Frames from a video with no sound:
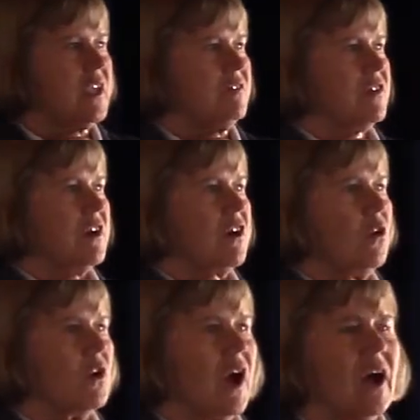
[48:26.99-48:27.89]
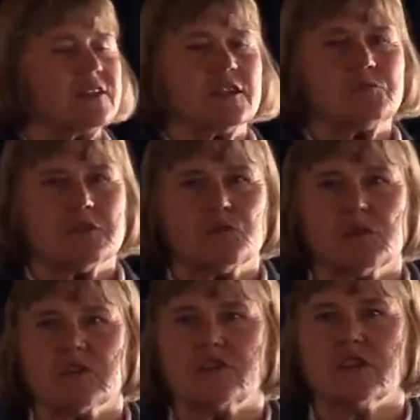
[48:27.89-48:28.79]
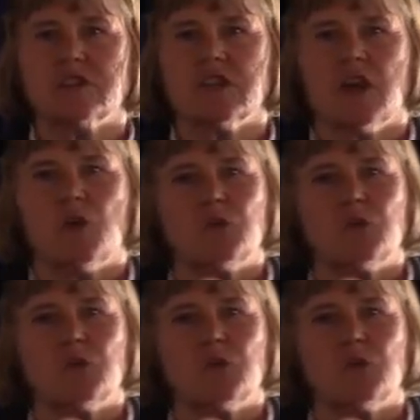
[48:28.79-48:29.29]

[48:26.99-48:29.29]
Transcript: even our whole concept of wilderness